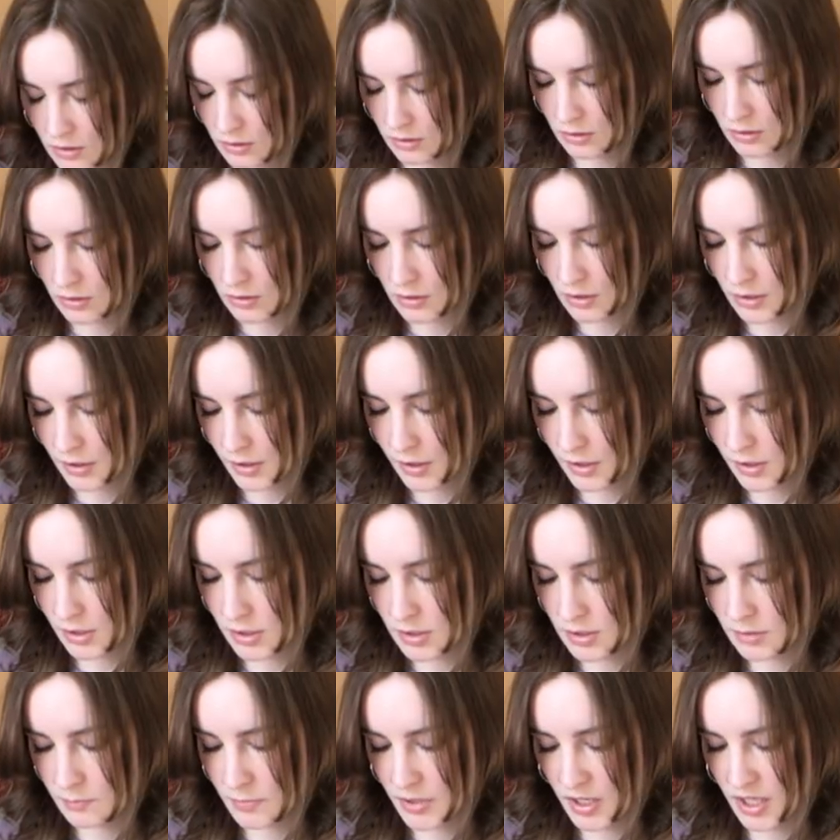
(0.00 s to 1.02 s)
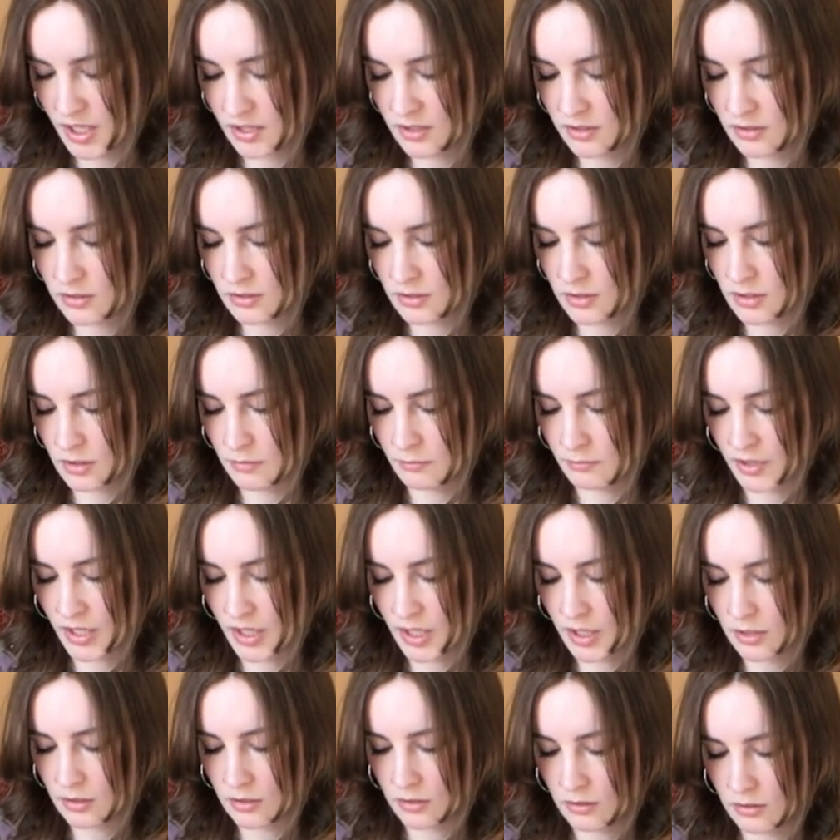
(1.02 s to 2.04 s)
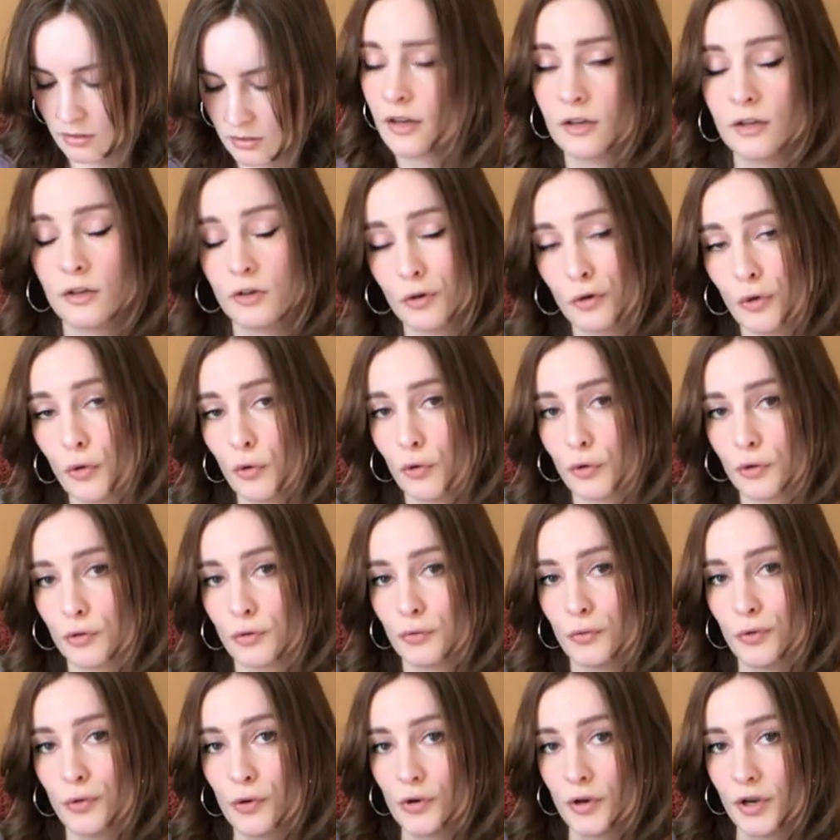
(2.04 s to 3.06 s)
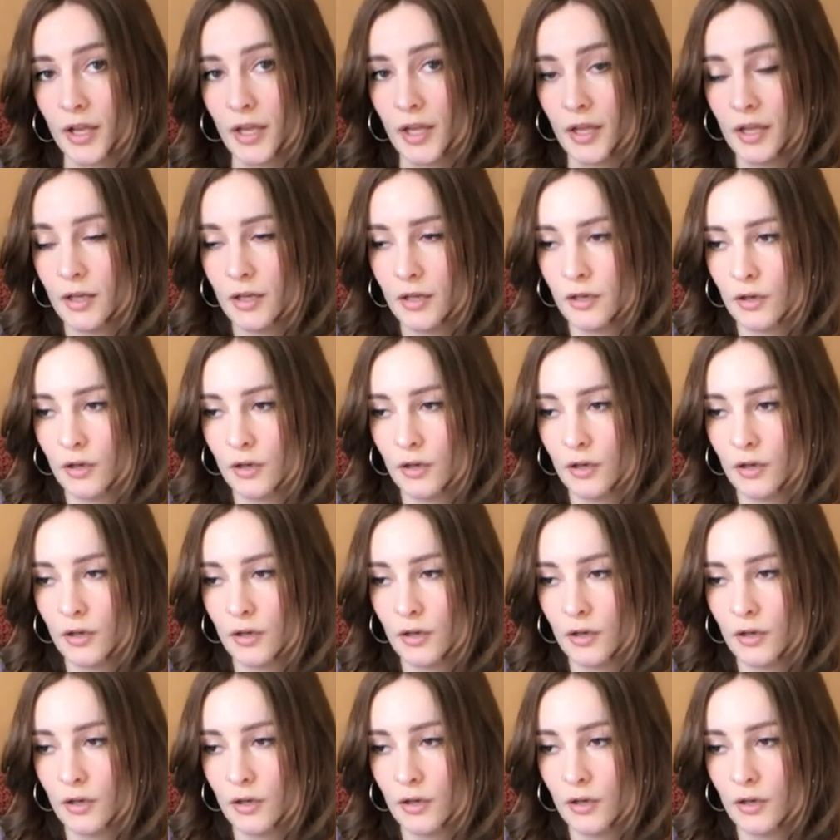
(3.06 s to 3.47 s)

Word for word: The hardest button to button. Corduroy.